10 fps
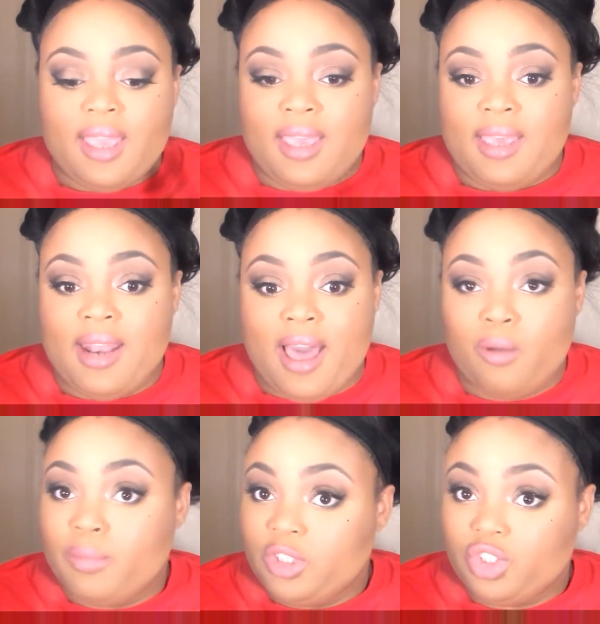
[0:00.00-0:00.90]
and
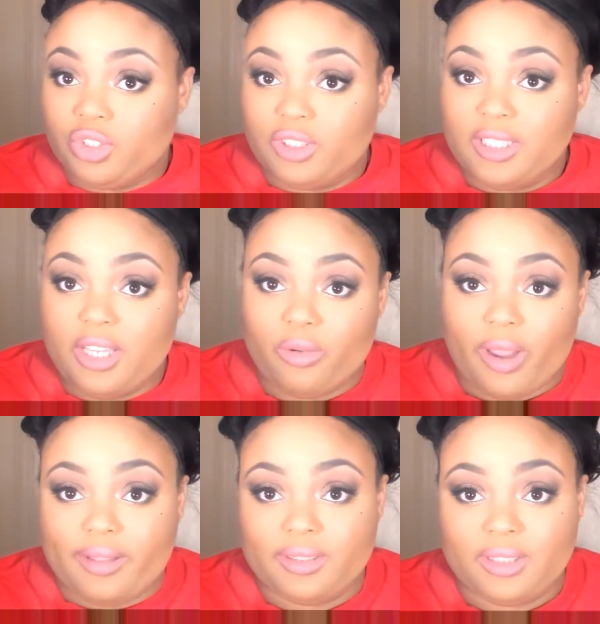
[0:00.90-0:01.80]
I'll be sure to get
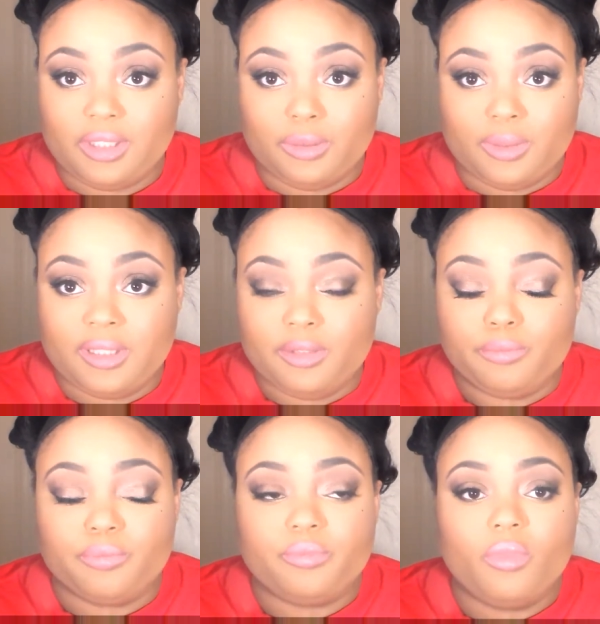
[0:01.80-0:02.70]
around to doing it.